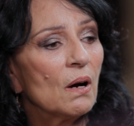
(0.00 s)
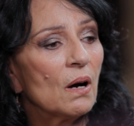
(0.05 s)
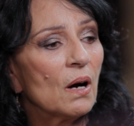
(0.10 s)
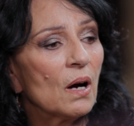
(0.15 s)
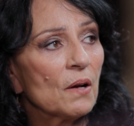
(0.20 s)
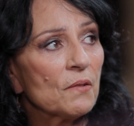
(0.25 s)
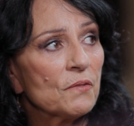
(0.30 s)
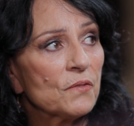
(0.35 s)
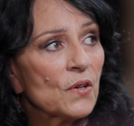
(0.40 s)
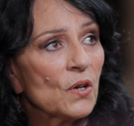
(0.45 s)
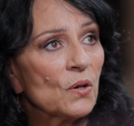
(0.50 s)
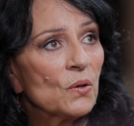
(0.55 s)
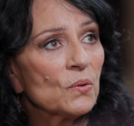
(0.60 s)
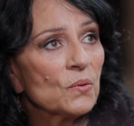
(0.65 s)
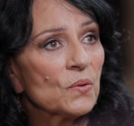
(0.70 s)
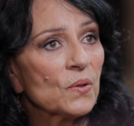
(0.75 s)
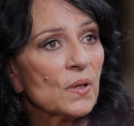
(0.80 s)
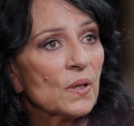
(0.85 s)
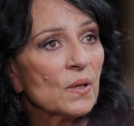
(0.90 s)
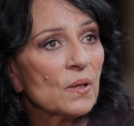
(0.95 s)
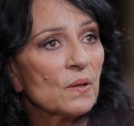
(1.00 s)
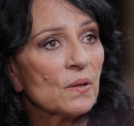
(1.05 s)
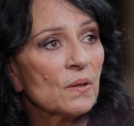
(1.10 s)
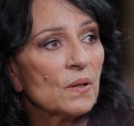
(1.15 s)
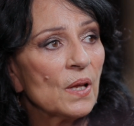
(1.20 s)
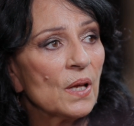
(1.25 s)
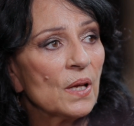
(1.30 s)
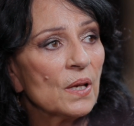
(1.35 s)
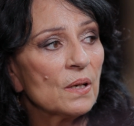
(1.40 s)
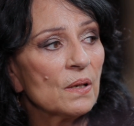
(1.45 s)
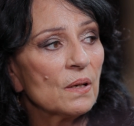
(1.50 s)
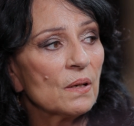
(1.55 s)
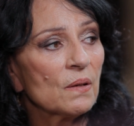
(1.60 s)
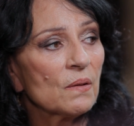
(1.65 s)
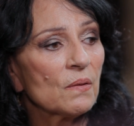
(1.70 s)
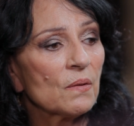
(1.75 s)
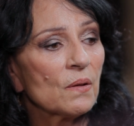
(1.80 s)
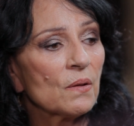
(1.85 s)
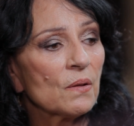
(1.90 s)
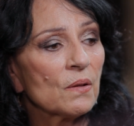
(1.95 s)
I felt that
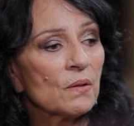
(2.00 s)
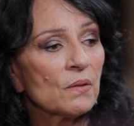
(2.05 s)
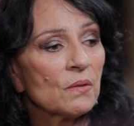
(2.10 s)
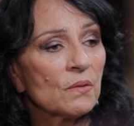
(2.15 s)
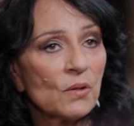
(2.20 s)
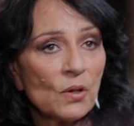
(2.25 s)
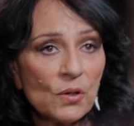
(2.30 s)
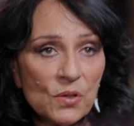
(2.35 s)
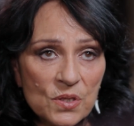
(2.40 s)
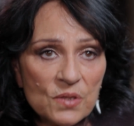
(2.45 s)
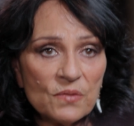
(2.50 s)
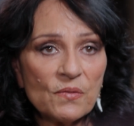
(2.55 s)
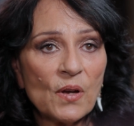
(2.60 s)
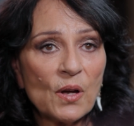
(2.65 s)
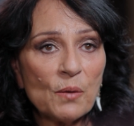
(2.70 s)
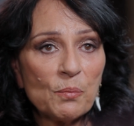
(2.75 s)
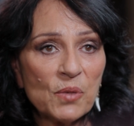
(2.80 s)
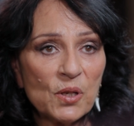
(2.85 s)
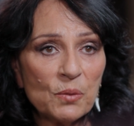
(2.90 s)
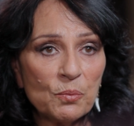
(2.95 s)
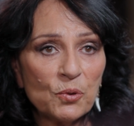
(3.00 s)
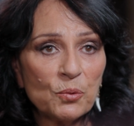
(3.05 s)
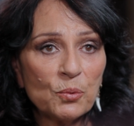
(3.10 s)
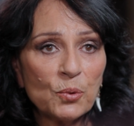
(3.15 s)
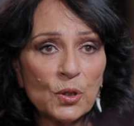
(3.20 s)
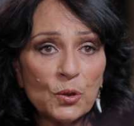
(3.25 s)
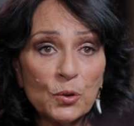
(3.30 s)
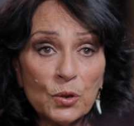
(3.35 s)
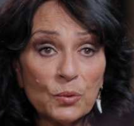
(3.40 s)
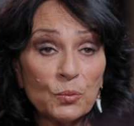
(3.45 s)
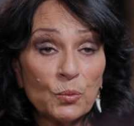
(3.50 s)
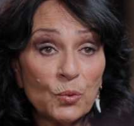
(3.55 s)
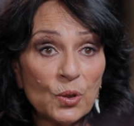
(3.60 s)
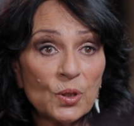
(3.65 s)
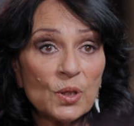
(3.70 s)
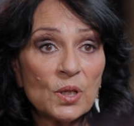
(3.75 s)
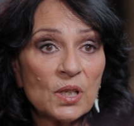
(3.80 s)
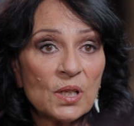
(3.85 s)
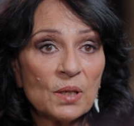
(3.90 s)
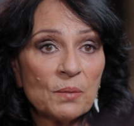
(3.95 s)
those of our people were
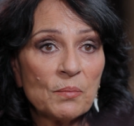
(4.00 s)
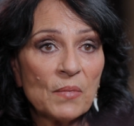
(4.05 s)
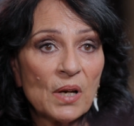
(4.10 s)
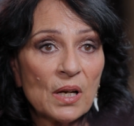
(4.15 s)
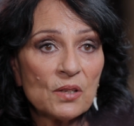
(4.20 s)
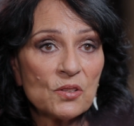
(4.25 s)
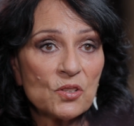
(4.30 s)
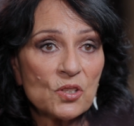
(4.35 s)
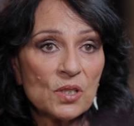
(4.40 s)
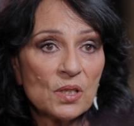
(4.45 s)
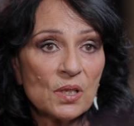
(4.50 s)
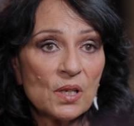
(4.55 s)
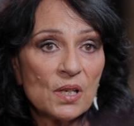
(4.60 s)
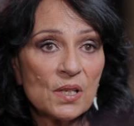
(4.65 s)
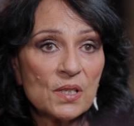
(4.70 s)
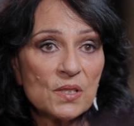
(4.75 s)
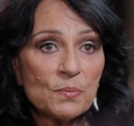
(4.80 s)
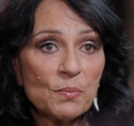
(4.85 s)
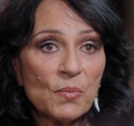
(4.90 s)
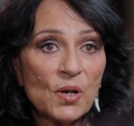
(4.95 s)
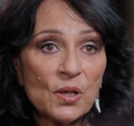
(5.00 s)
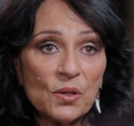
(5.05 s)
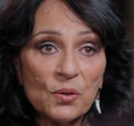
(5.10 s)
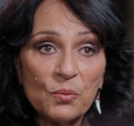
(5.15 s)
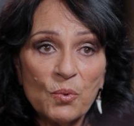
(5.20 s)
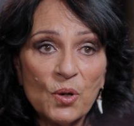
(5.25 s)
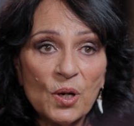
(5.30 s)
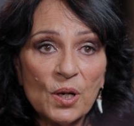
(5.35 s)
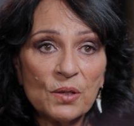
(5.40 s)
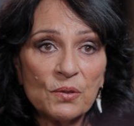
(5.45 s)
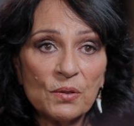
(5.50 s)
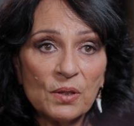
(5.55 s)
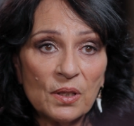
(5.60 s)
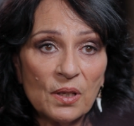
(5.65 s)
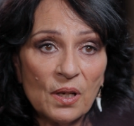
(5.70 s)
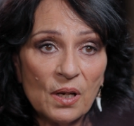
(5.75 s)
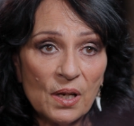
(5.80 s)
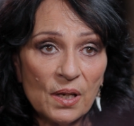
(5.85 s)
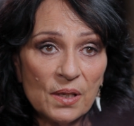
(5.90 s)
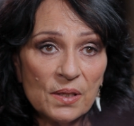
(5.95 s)
getting marginalised by the wider
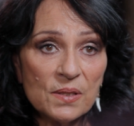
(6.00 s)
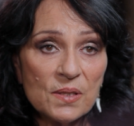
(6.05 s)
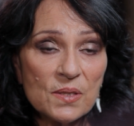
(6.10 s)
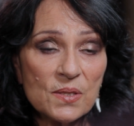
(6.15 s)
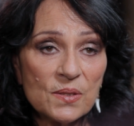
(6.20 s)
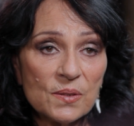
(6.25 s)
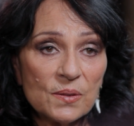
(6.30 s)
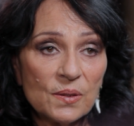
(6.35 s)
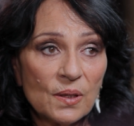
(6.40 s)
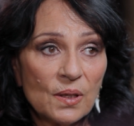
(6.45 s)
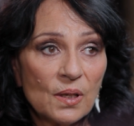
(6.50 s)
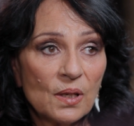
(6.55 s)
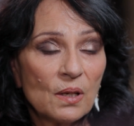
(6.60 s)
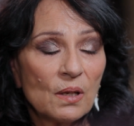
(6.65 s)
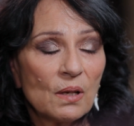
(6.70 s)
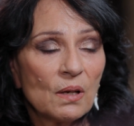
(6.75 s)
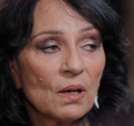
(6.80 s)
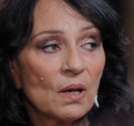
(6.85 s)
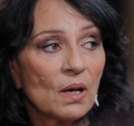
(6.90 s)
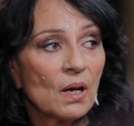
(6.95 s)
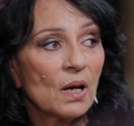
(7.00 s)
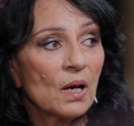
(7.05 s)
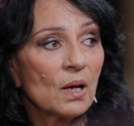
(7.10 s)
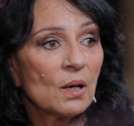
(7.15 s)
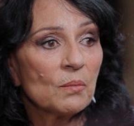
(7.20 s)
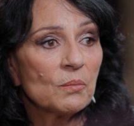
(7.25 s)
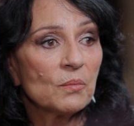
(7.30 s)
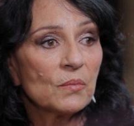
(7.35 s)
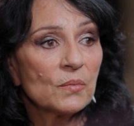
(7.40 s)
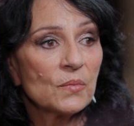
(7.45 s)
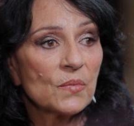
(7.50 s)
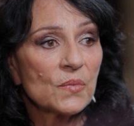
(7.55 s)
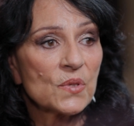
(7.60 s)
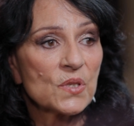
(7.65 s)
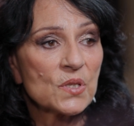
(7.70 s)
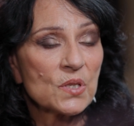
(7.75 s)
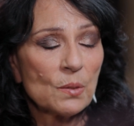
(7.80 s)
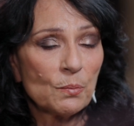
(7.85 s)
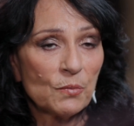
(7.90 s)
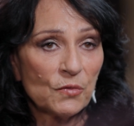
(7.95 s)
Alliance,
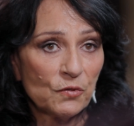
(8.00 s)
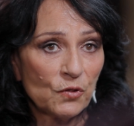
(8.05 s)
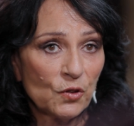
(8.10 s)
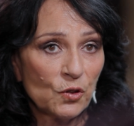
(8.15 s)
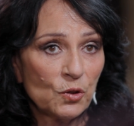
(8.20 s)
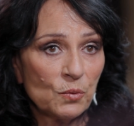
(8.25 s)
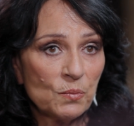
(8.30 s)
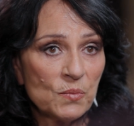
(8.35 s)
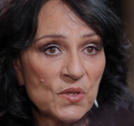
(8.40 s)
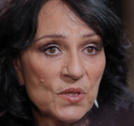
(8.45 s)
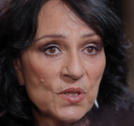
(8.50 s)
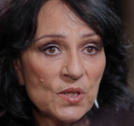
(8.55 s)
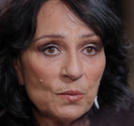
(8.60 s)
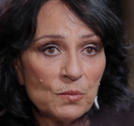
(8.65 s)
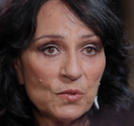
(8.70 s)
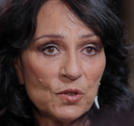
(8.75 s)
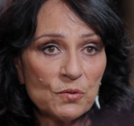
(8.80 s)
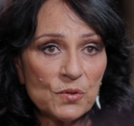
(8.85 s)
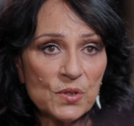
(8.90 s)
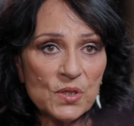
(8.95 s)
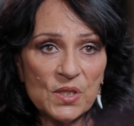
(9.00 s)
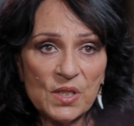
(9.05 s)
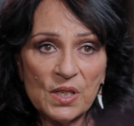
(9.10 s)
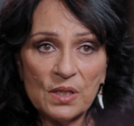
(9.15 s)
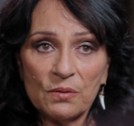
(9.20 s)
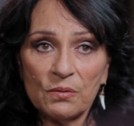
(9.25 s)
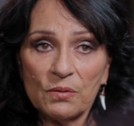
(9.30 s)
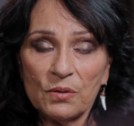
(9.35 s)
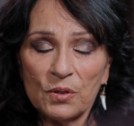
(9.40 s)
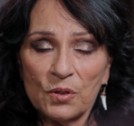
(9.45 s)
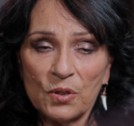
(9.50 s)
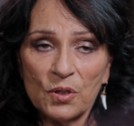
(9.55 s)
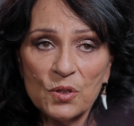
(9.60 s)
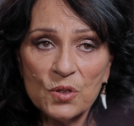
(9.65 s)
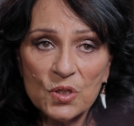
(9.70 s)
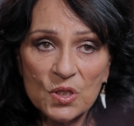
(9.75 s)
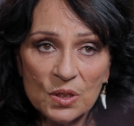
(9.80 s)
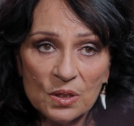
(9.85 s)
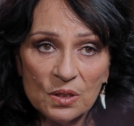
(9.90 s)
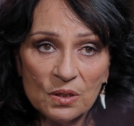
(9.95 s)
some of whom seemed to resent the
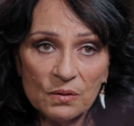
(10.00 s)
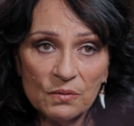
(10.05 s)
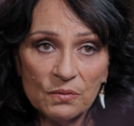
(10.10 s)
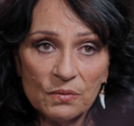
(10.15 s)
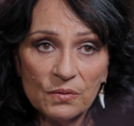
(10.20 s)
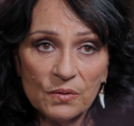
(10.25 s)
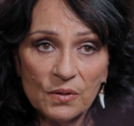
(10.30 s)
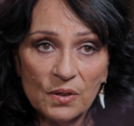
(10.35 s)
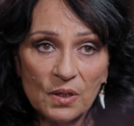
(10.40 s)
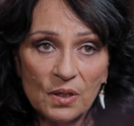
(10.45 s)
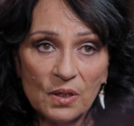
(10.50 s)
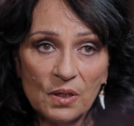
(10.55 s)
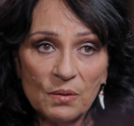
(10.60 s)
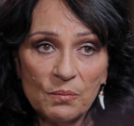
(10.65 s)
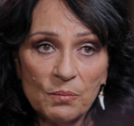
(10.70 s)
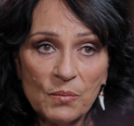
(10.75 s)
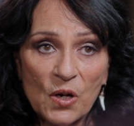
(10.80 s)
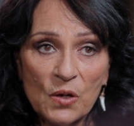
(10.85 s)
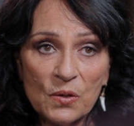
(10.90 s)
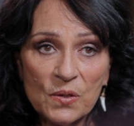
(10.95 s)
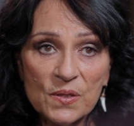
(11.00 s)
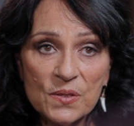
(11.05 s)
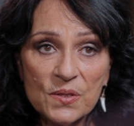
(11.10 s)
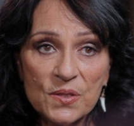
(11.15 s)
notion of Māori